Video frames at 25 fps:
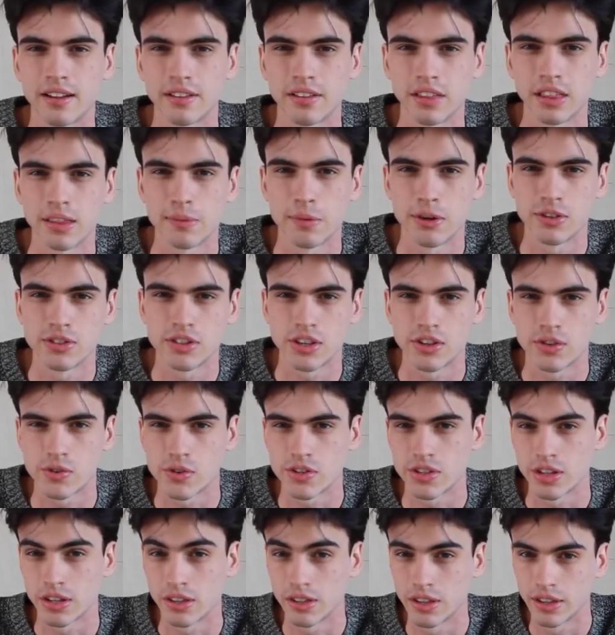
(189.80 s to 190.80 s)
I think the most
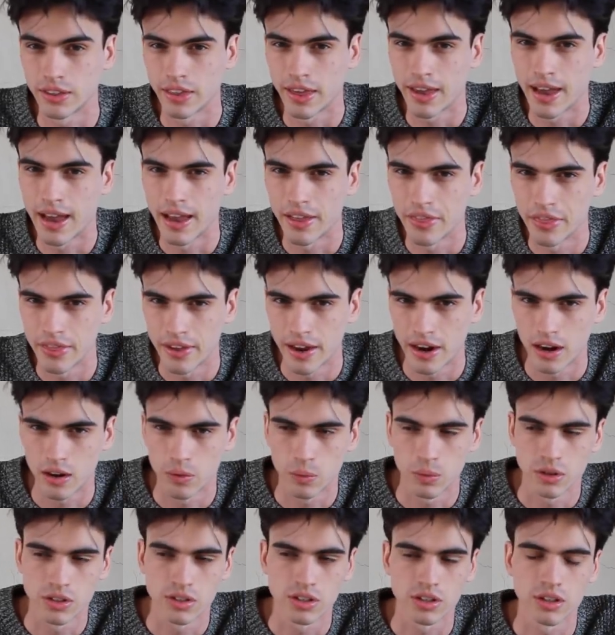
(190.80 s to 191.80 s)
interesting thing they had there
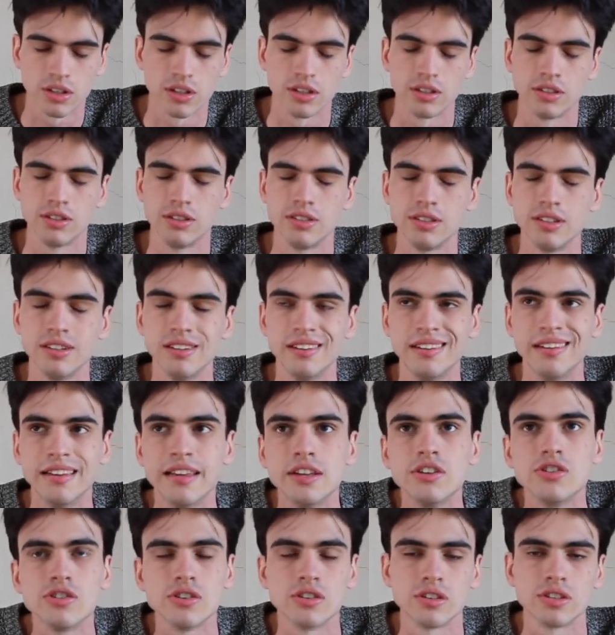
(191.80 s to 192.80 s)
was a
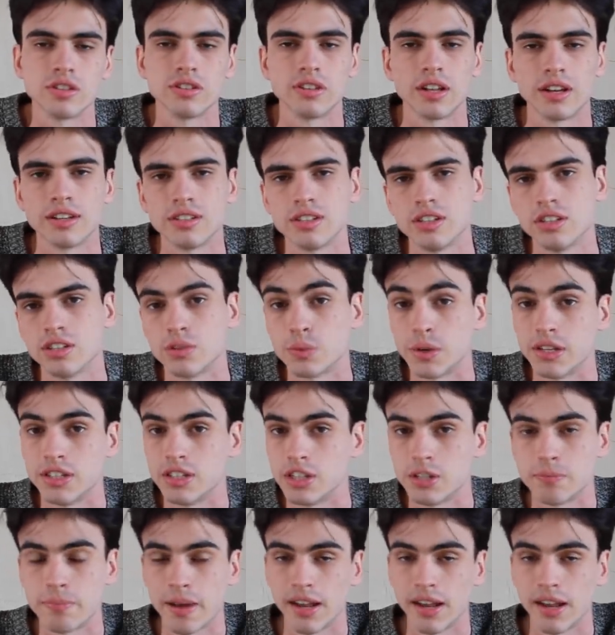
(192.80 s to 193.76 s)
delicious 1920s